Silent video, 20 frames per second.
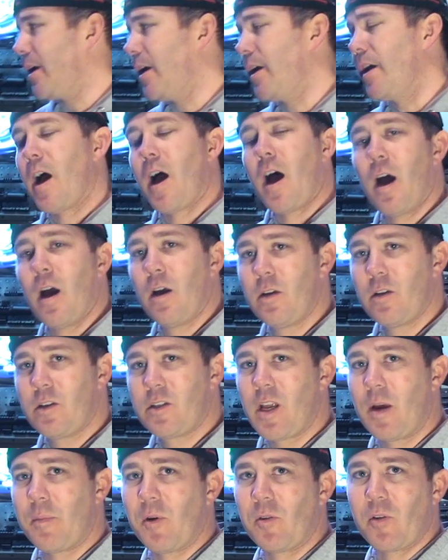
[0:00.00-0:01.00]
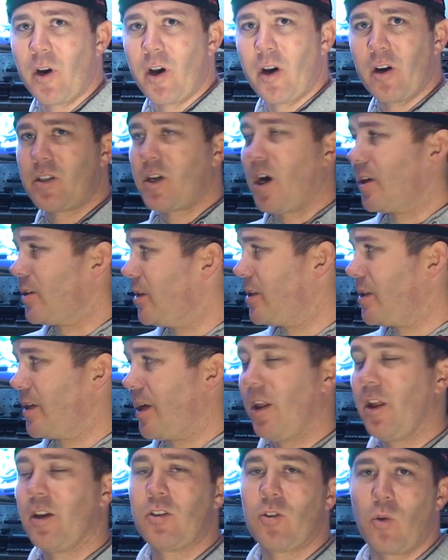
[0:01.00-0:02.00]
a step over here and talk to
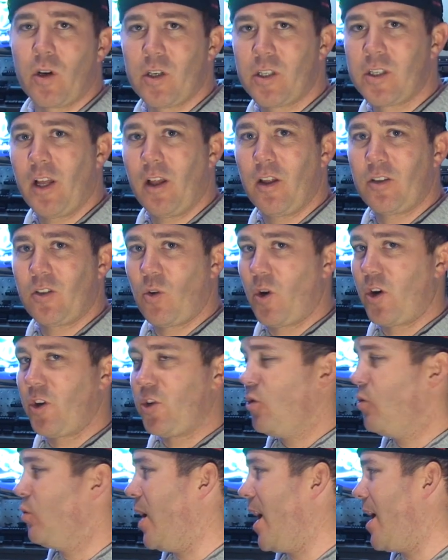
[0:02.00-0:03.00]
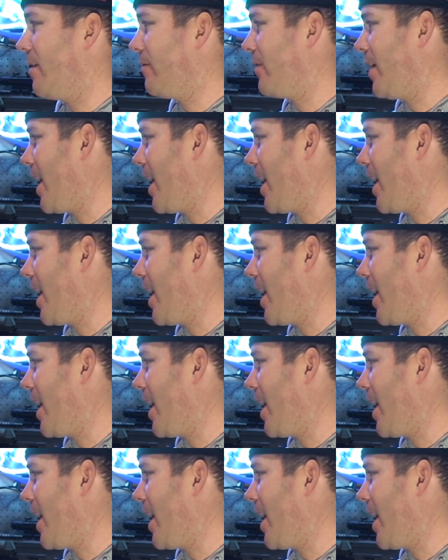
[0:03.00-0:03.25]
Skeletor. Skeletor, you have